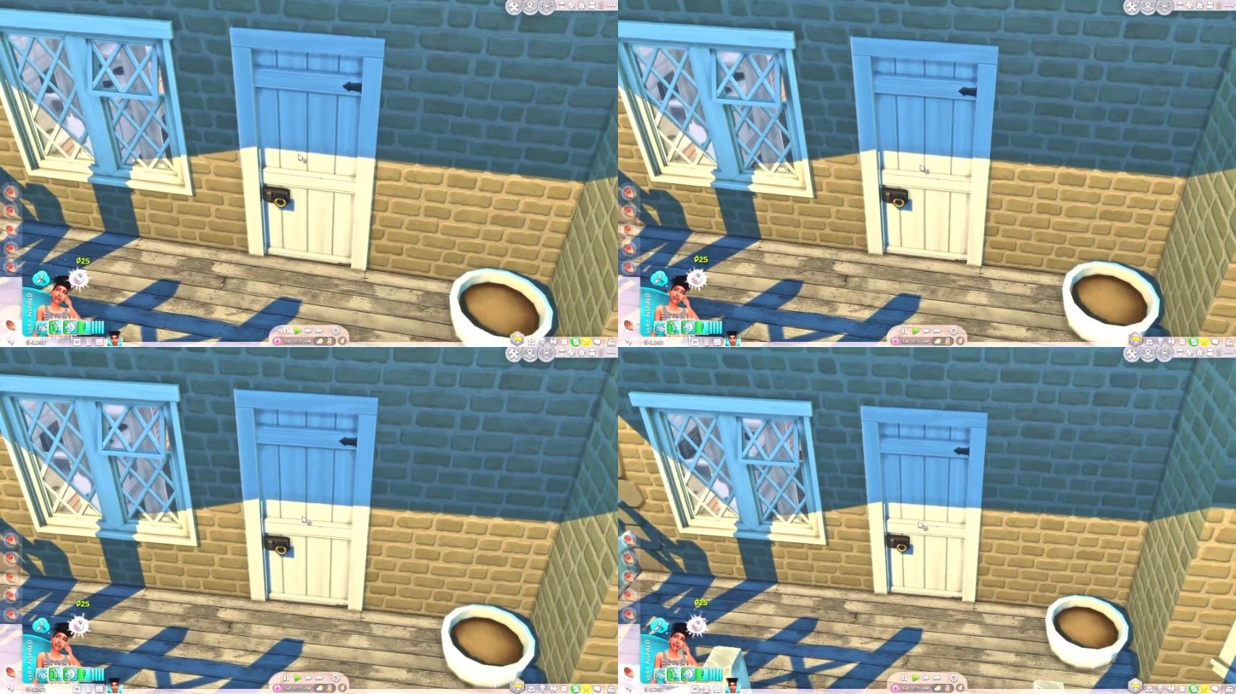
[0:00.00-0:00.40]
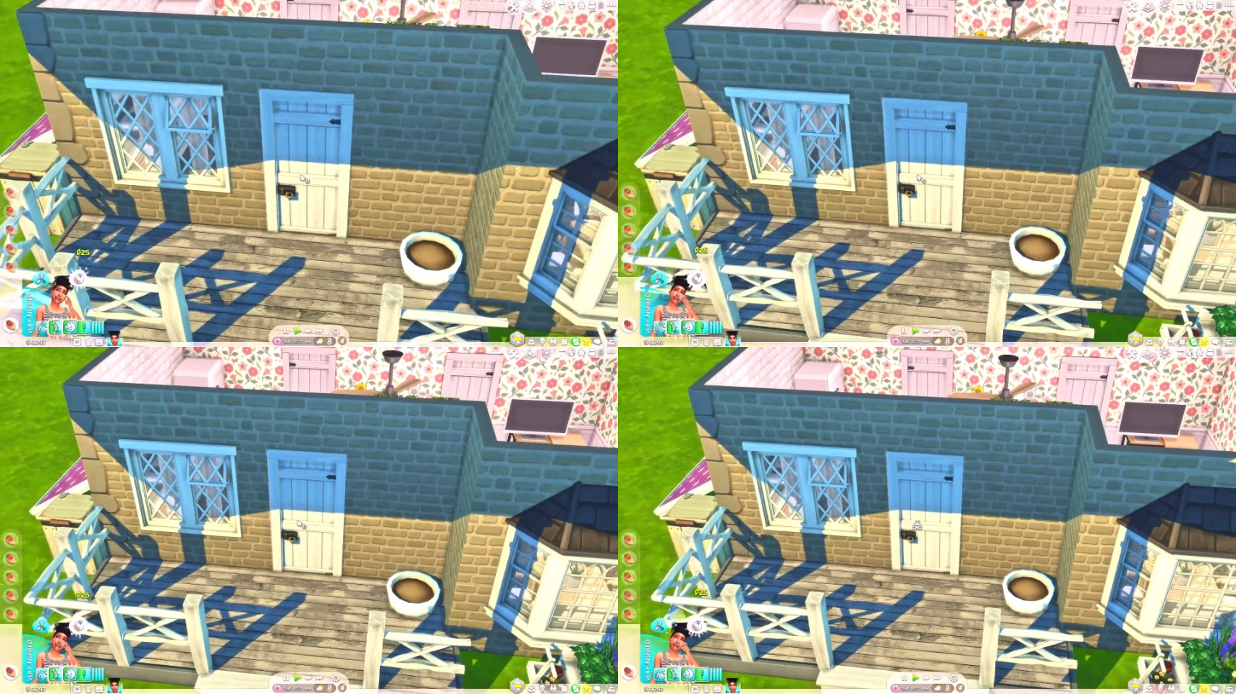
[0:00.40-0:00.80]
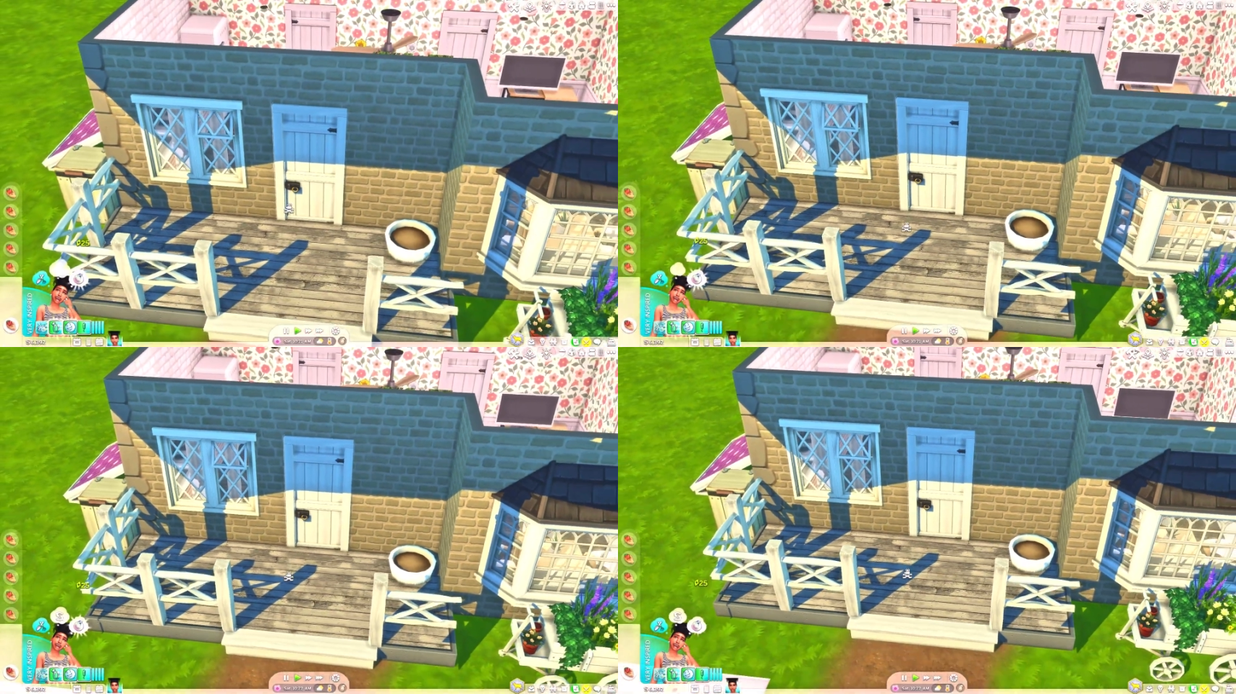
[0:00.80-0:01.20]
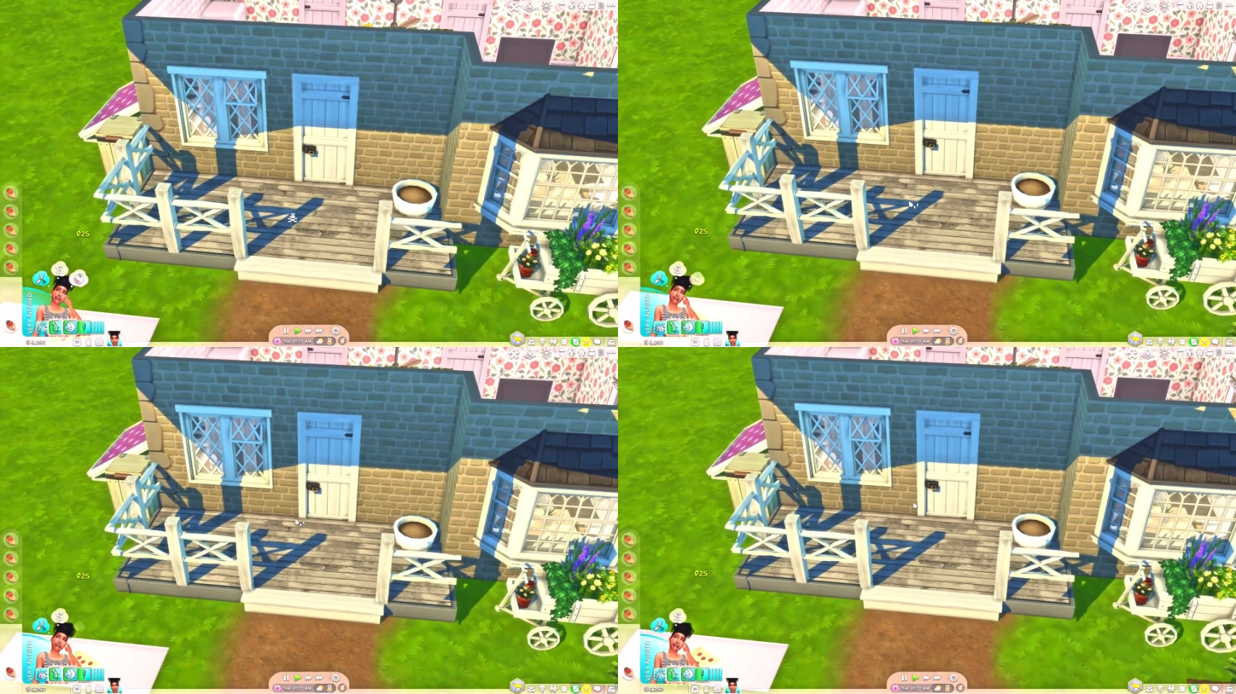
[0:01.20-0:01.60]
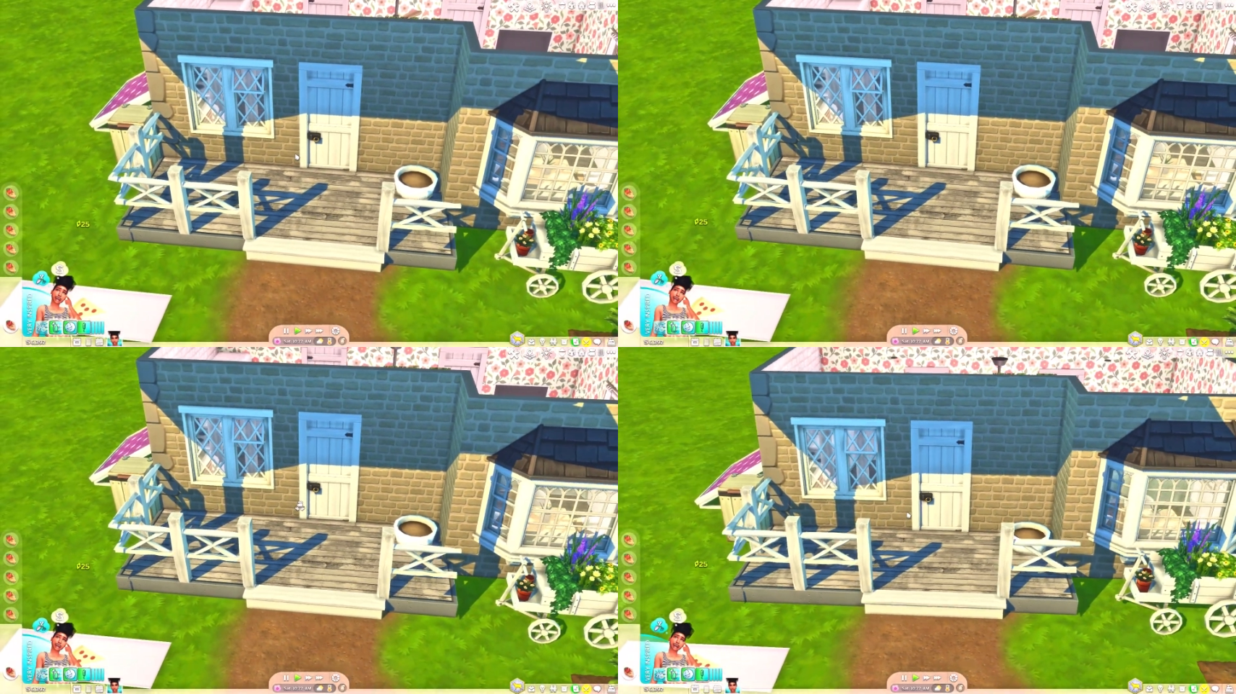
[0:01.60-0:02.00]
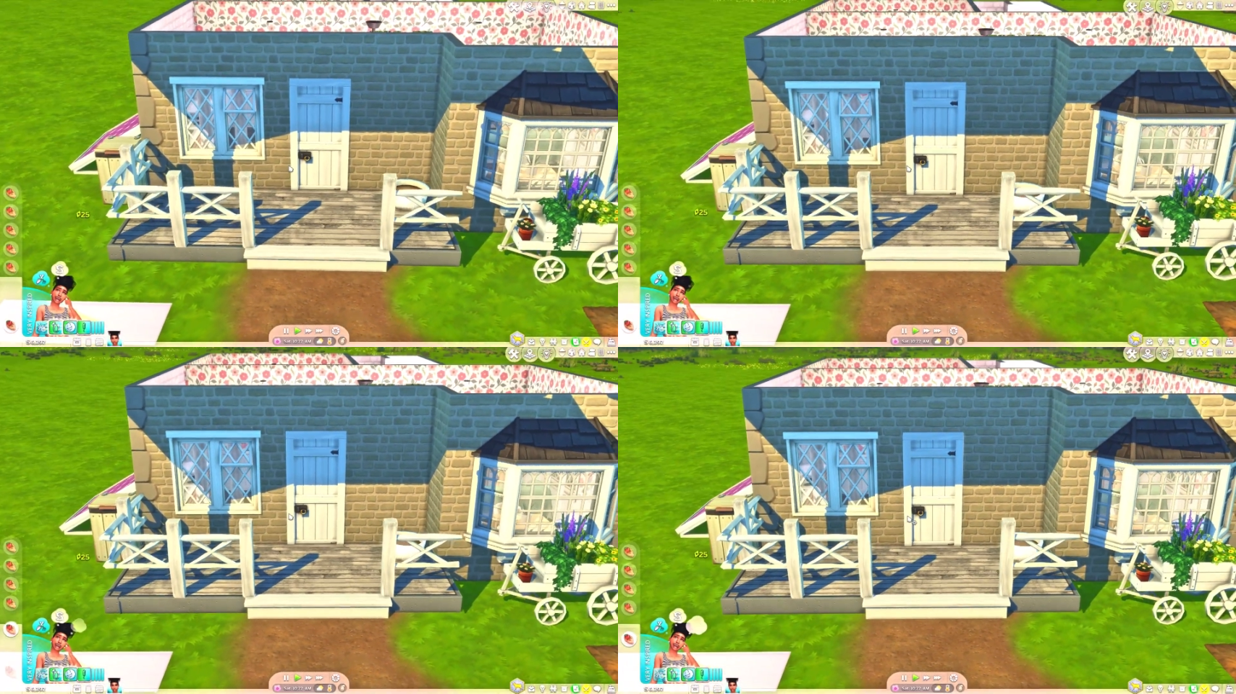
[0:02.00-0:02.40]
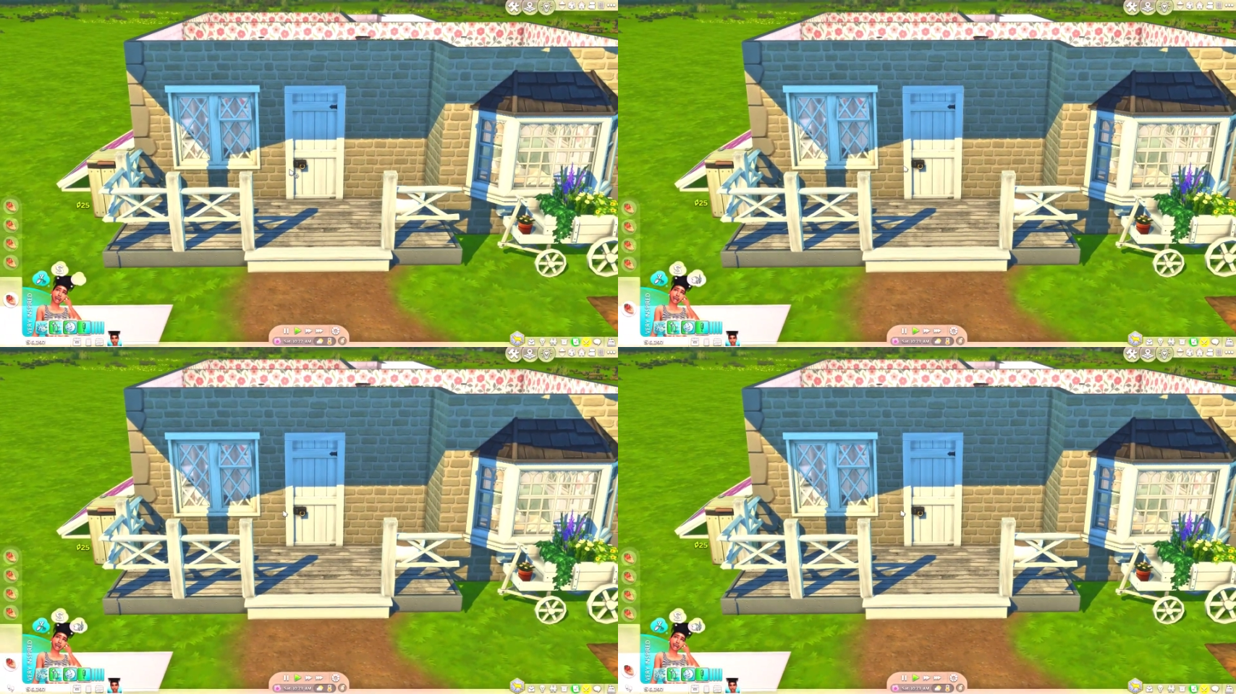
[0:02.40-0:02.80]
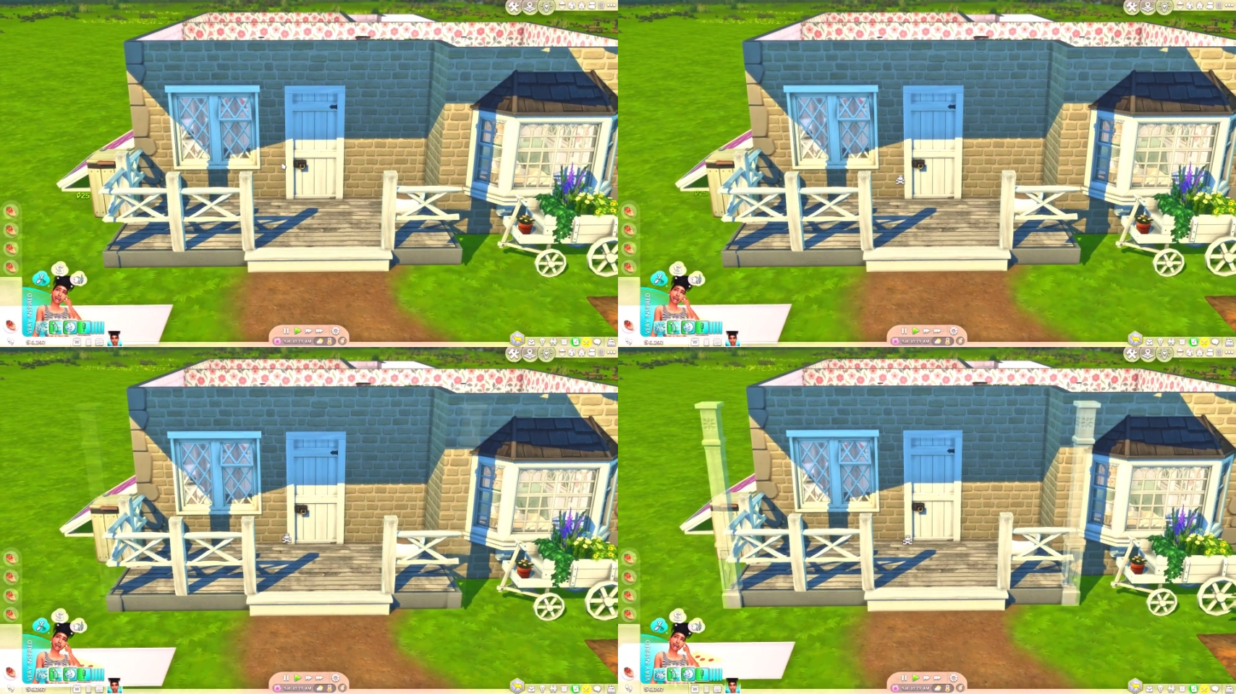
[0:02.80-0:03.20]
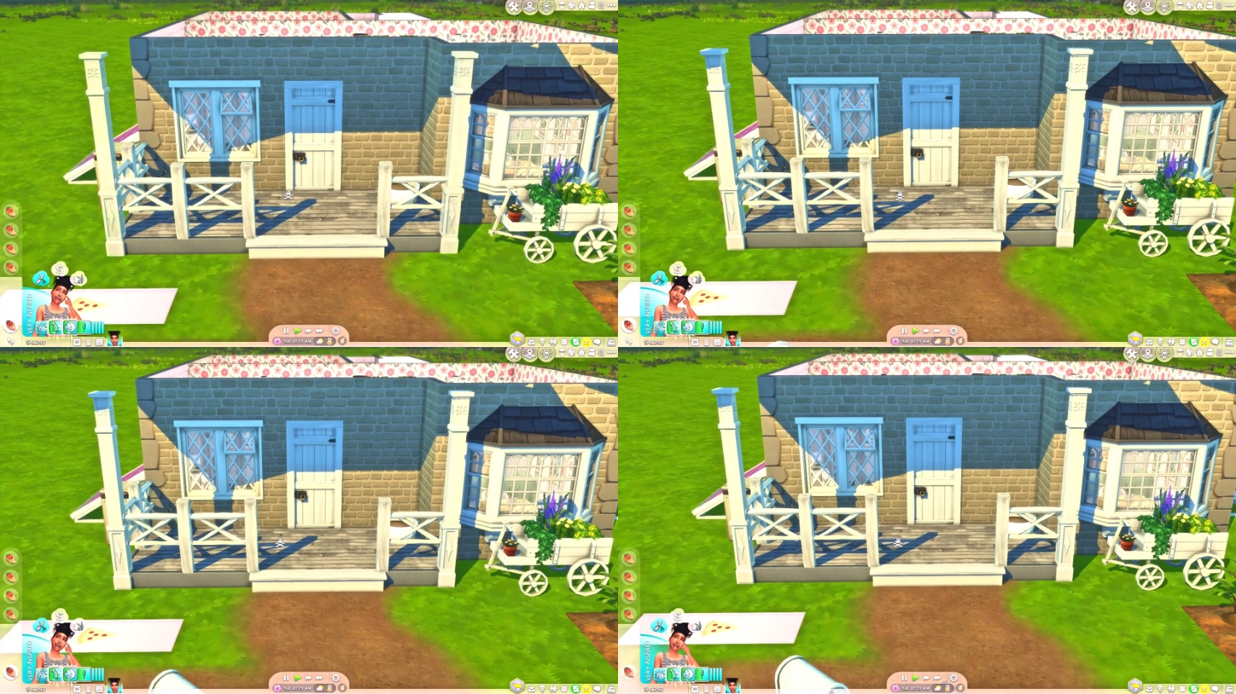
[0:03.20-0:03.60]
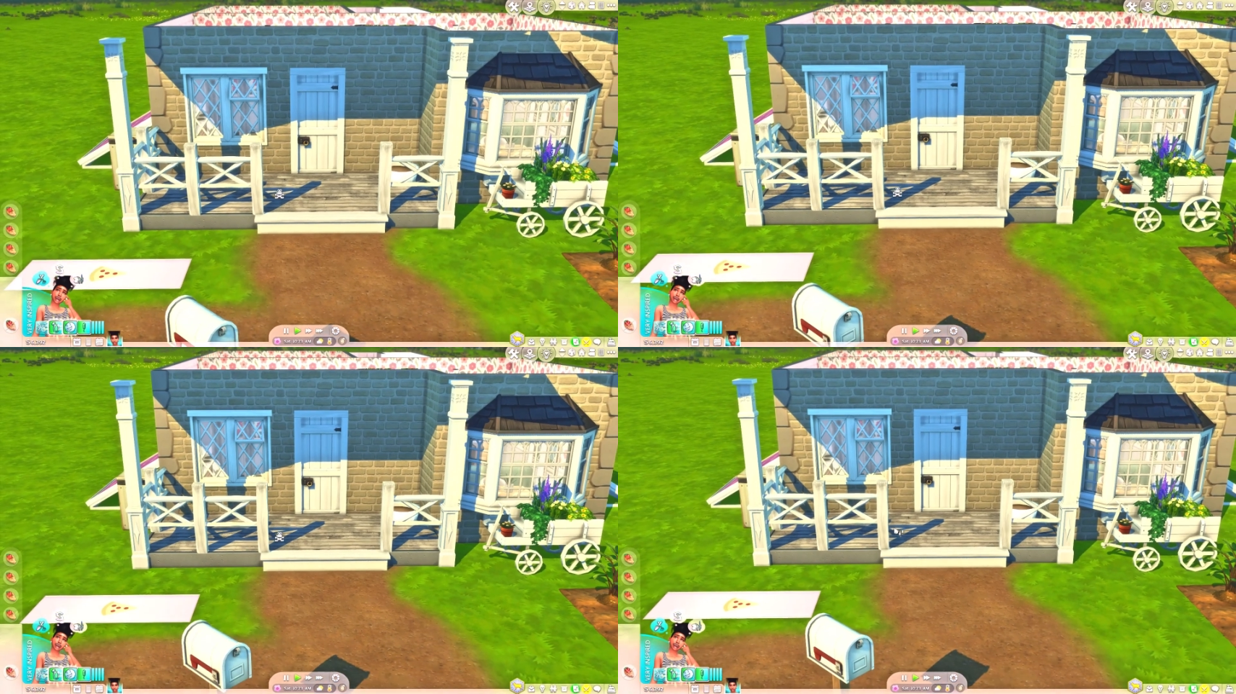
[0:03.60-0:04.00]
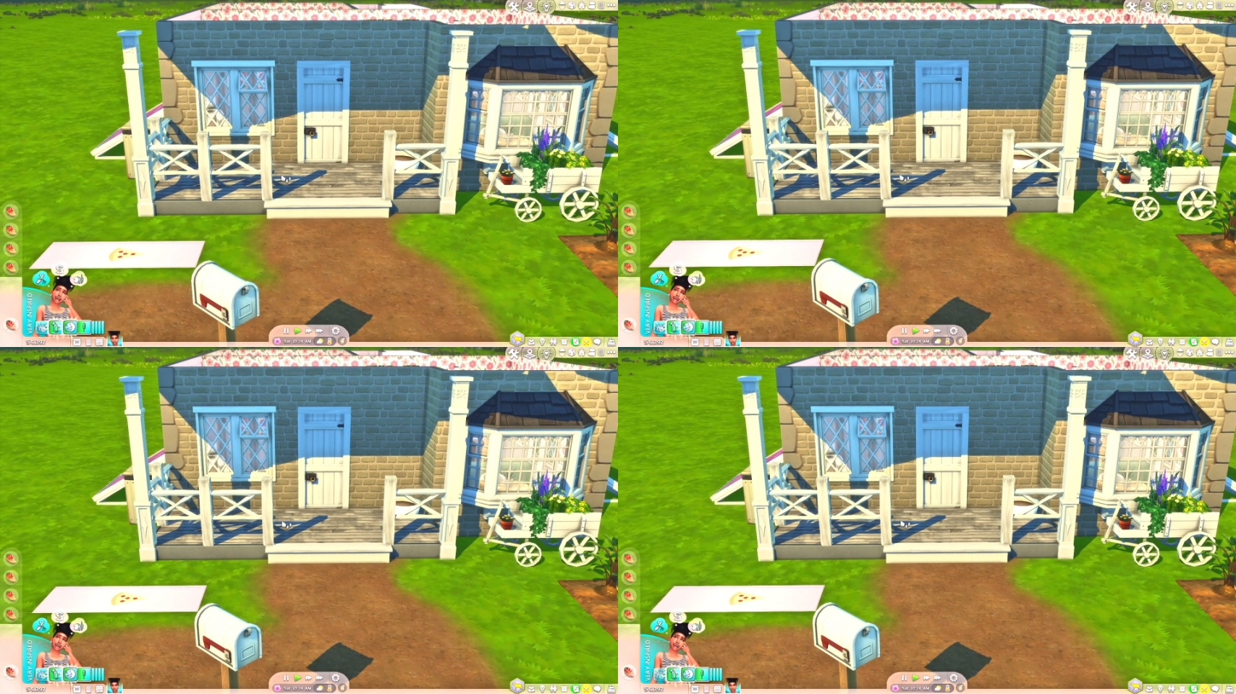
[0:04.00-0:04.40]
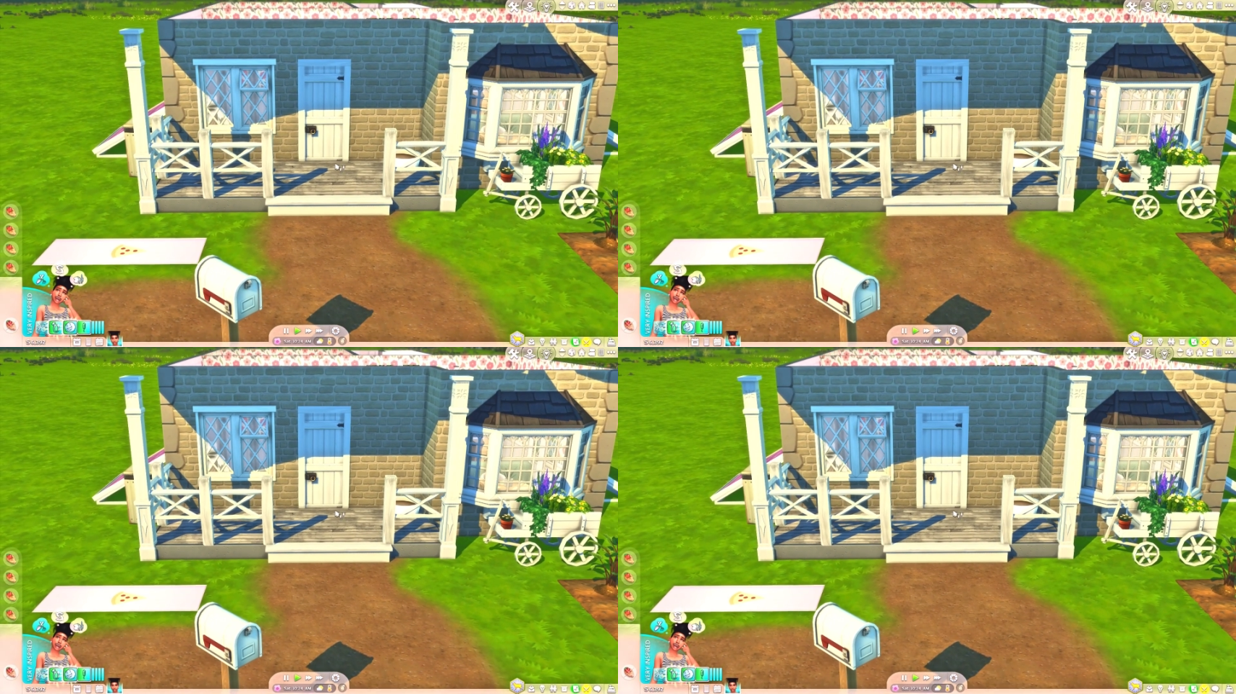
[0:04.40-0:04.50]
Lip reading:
(no speaker visible)